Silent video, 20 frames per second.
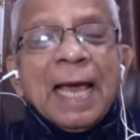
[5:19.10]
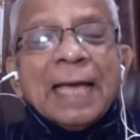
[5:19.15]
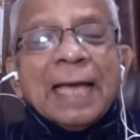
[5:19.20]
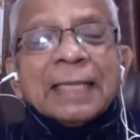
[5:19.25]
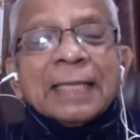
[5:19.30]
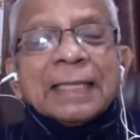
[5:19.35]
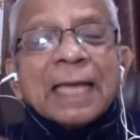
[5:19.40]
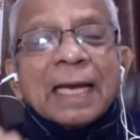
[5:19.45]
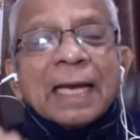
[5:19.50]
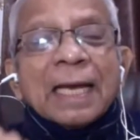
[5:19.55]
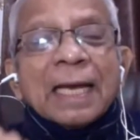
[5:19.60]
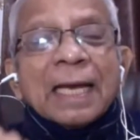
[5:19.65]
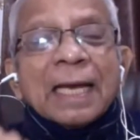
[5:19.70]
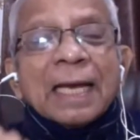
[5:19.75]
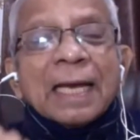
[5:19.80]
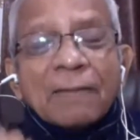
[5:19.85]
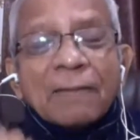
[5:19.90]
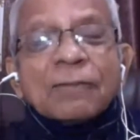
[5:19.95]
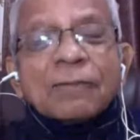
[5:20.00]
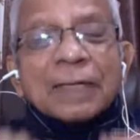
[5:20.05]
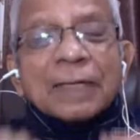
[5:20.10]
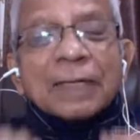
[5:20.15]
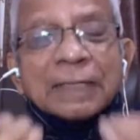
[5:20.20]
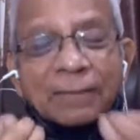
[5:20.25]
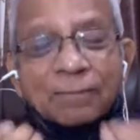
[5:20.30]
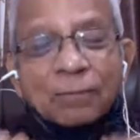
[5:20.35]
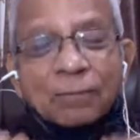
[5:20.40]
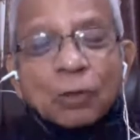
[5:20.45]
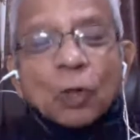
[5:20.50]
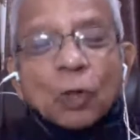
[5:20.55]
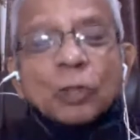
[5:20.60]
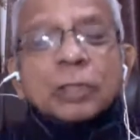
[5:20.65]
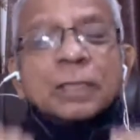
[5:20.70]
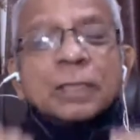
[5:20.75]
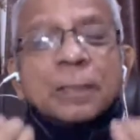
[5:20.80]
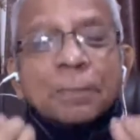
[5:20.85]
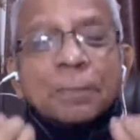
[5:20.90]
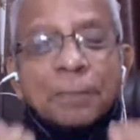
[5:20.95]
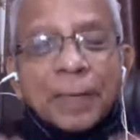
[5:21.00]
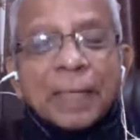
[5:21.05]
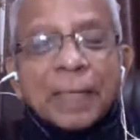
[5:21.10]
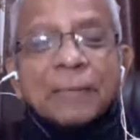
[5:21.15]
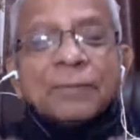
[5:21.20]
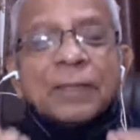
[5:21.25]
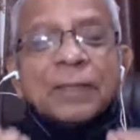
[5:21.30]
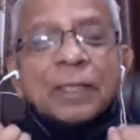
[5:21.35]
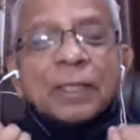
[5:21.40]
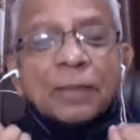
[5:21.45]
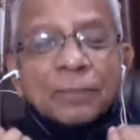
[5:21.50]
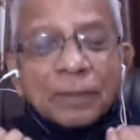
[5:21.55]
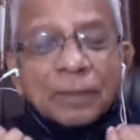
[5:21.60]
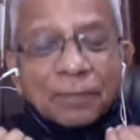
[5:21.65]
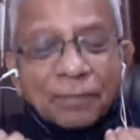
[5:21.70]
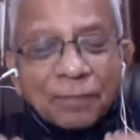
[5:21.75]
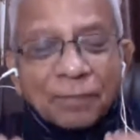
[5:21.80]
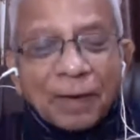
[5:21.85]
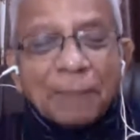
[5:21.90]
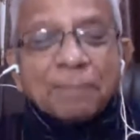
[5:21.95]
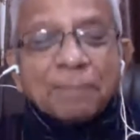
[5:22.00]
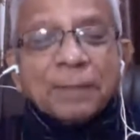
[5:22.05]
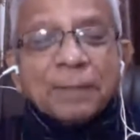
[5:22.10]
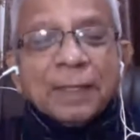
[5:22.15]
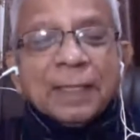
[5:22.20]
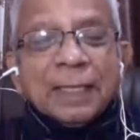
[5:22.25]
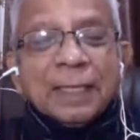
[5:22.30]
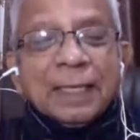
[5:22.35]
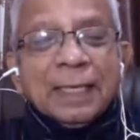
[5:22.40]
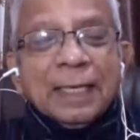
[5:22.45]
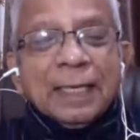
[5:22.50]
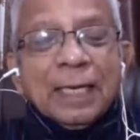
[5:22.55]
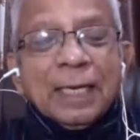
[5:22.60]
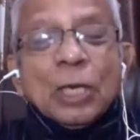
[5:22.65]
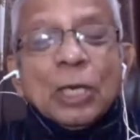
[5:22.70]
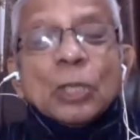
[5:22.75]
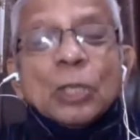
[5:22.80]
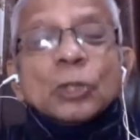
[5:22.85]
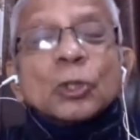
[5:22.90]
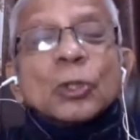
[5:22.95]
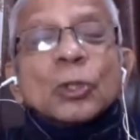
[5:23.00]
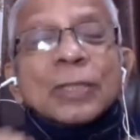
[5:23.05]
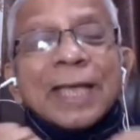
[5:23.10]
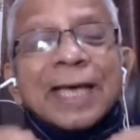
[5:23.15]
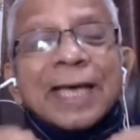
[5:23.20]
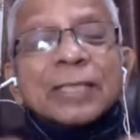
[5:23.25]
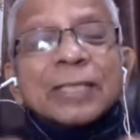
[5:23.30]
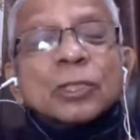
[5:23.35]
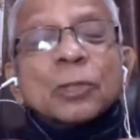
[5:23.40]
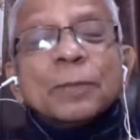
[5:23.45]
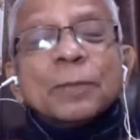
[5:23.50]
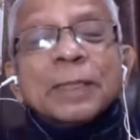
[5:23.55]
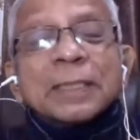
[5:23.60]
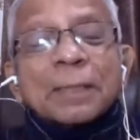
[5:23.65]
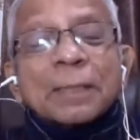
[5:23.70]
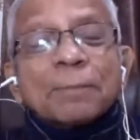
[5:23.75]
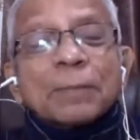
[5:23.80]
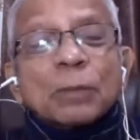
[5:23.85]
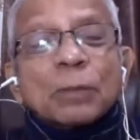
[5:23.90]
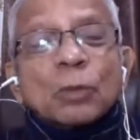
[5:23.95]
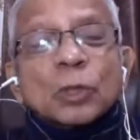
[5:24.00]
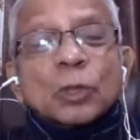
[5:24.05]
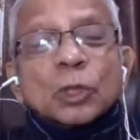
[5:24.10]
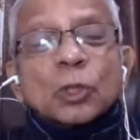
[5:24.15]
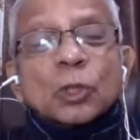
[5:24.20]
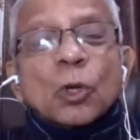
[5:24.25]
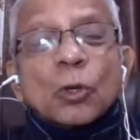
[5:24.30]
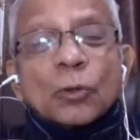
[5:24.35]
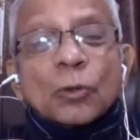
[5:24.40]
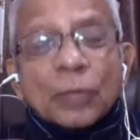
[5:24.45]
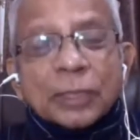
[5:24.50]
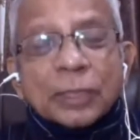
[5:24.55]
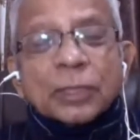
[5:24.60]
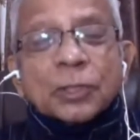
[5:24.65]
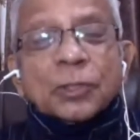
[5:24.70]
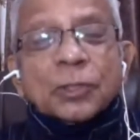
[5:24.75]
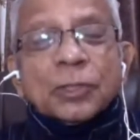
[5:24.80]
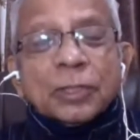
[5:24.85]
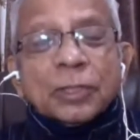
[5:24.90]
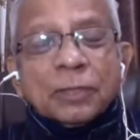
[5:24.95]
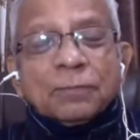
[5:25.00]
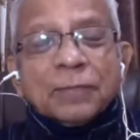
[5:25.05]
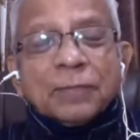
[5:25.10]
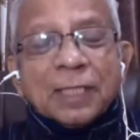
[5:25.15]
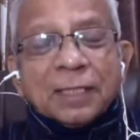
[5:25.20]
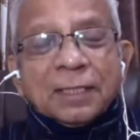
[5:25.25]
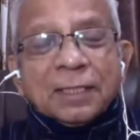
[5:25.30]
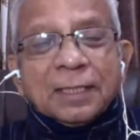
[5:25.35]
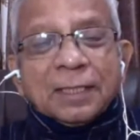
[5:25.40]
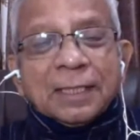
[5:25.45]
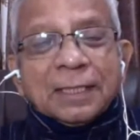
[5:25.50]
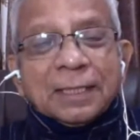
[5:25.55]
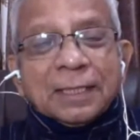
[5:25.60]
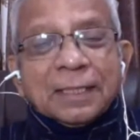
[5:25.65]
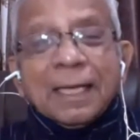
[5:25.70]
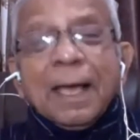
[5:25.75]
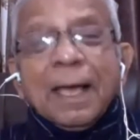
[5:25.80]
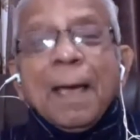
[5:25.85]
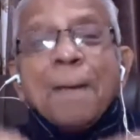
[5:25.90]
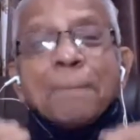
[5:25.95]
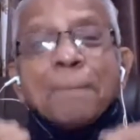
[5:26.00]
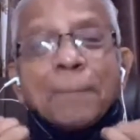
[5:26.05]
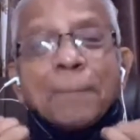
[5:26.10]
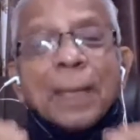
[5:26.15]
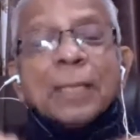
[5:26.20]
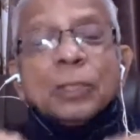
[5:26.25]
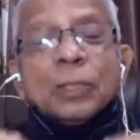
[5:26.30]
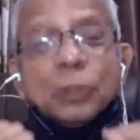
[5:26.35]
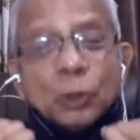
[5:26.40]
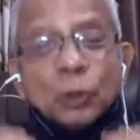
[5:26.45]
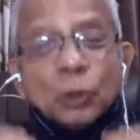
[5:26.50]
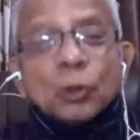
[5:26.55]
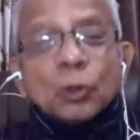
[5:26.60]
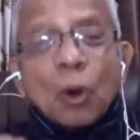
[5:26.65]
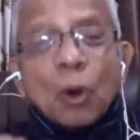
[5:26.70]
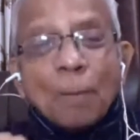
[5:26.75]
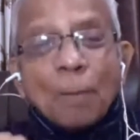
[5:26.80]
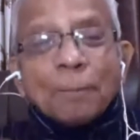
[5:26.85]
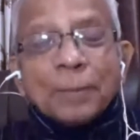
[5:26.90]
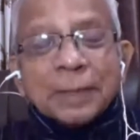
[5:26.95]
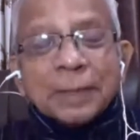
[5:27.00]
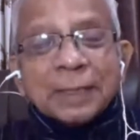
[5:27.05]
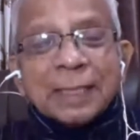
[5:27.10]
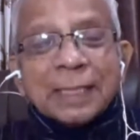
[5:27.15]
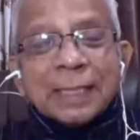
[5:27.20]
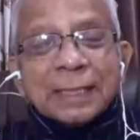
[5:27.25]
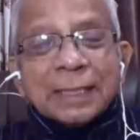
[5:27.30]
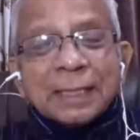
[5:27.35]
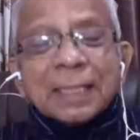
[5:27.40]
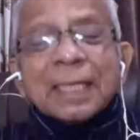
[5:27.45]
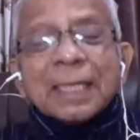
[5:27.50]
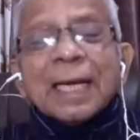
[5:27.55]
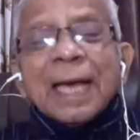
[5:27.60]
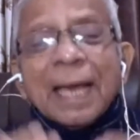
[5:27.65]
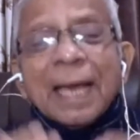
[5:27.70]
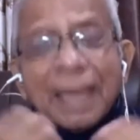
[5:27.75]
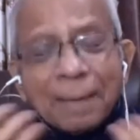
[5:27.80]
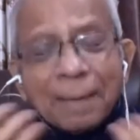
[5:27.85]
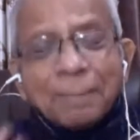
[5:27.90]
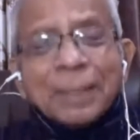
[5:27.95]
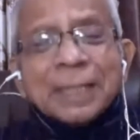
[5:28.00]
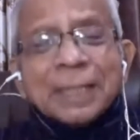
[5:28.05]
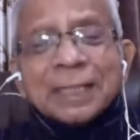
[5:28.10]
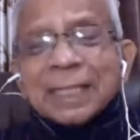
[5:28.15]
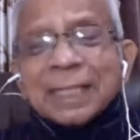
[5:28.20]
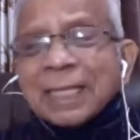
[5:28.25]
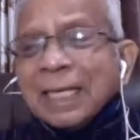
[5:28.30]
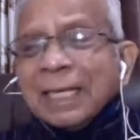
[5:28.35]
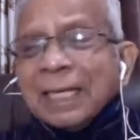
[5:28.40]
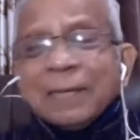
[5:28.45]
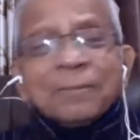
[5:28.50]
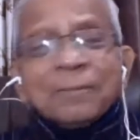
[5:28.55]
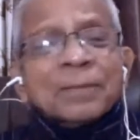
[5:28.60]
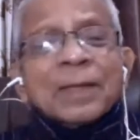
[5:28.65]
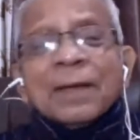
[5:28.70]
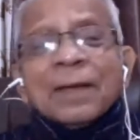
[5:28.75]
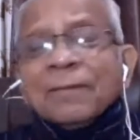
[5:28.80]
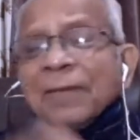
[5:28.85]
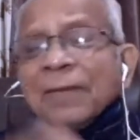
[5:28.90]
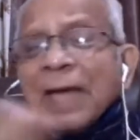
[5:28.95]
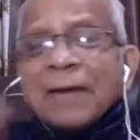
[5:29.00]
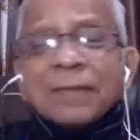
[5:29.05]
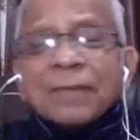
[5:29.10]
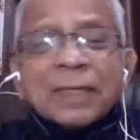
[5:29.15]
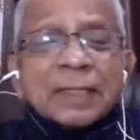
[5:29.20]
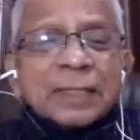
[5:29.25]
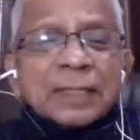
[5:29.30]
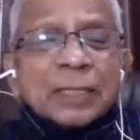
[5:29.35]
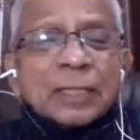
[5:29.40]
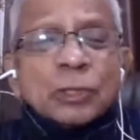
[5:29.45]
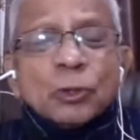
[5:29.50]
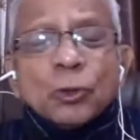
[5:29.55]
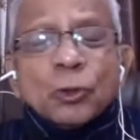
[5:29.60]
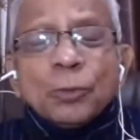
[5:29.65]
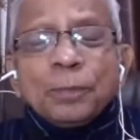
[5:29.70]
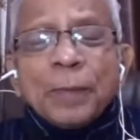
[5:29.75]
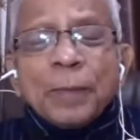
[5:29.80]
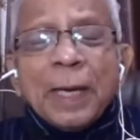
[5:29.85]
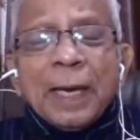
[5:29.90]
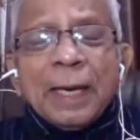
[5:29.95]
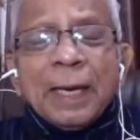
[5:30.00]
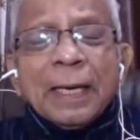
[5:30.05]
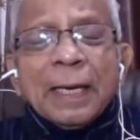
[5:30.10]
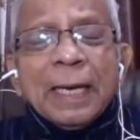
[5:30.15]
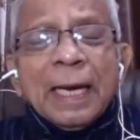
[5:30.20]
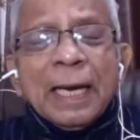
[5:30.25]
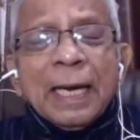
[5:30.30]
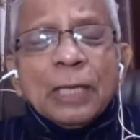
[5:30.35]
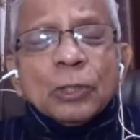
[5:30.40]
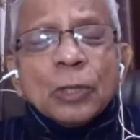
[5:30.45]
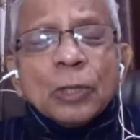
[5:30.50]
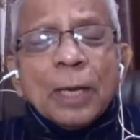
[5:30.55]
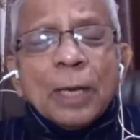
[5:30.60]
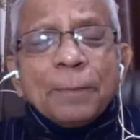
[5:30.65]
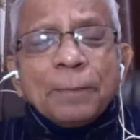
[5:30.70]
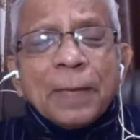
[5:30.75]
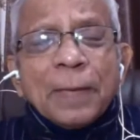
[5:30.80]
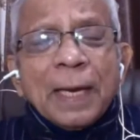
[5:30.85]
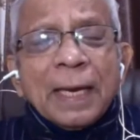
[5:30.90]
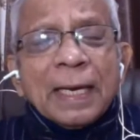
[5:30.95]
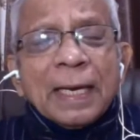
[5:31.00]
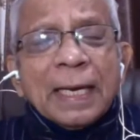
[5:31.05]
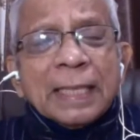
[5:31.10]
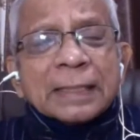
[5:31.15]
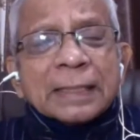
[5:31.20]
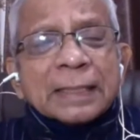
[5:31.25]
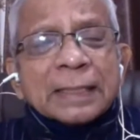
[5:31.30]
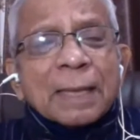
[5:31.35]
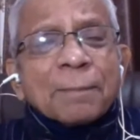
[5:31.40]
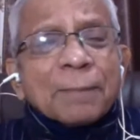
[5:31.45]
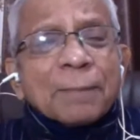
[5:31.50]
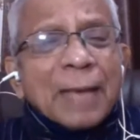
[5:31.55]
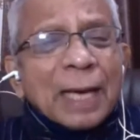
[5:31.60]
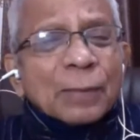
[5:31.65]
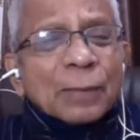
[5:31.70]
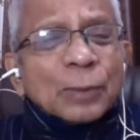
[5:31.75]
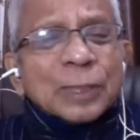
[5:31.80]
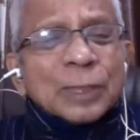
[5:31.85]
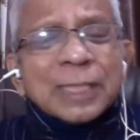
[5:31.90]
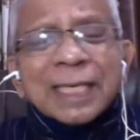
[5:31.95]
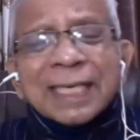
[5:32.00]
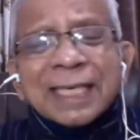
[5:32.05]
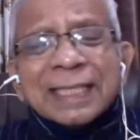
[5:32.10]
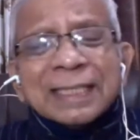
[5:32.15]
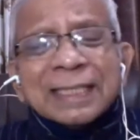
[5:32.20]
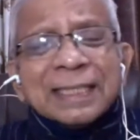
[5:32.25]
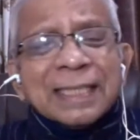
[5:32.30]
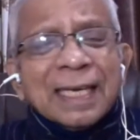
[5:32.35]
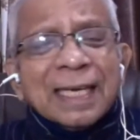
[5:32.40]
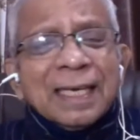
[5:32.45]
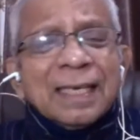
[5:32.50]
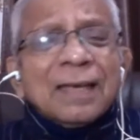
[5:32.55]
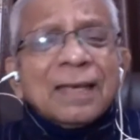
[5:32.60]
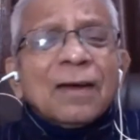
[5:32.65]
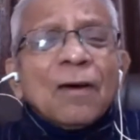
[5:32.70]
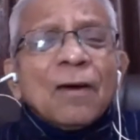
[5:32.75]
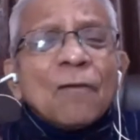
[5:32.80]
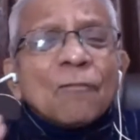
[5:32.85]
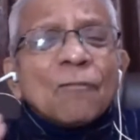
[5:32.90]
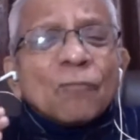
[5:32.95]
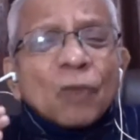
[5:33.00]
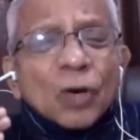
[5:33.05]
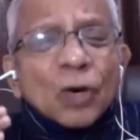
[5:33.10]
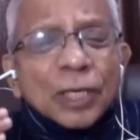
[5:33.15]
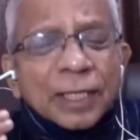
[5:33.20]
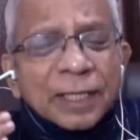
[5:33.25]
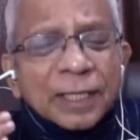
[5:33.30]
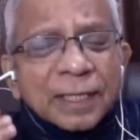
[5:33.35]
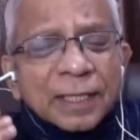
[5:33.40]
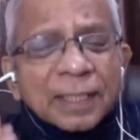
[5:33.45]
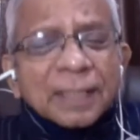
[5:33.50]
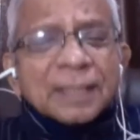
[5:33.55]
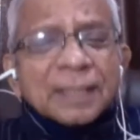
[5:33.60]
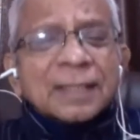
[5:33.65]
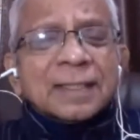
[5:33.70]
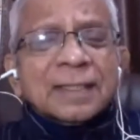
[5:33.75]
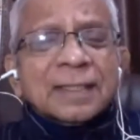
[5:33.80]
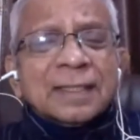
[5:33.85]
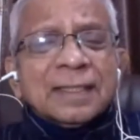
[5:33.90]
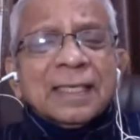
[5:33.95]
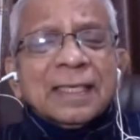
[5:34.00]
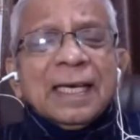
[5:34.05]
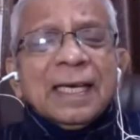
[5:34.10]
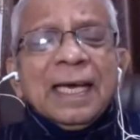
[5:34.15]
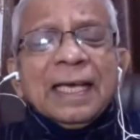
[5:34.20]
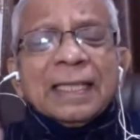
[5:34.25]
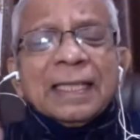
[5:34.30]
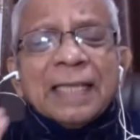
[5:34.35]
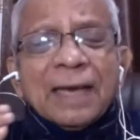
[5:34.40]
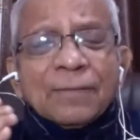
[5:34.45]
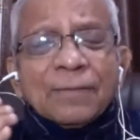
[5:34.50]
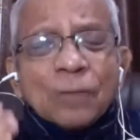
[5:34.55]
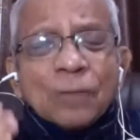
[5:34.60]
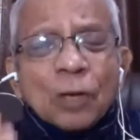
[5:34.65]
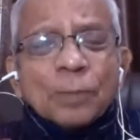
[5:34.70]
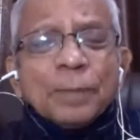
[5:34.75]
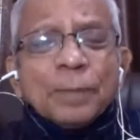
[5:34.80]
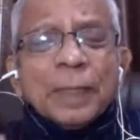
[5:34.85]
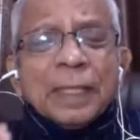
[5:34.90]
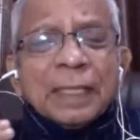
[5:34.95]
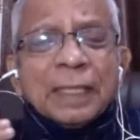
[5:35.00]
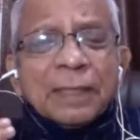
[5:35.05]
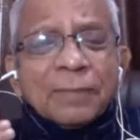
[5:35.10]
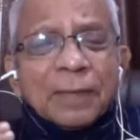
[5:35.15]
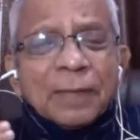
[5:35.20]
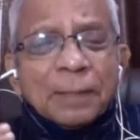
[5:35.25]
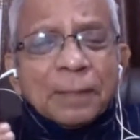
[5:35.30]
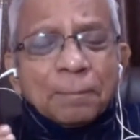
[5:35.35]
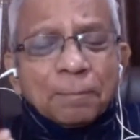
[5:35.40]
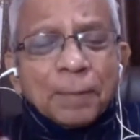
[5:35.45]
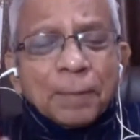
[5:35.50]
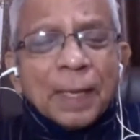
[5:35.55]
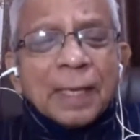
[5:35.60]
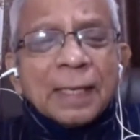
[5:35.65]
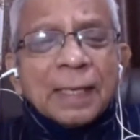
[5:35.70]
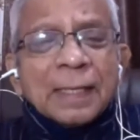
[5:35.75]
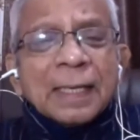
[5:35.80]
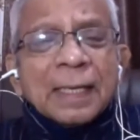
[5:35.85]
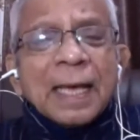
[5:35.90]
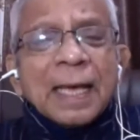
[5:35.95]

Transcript: Their loved ones have lost the breadwinner of the family. So there has to be something what is called restorative justice. Pay due compensation immediately. We have under the U A P A, U A P A some languishing in jail for years. They have not been given bail.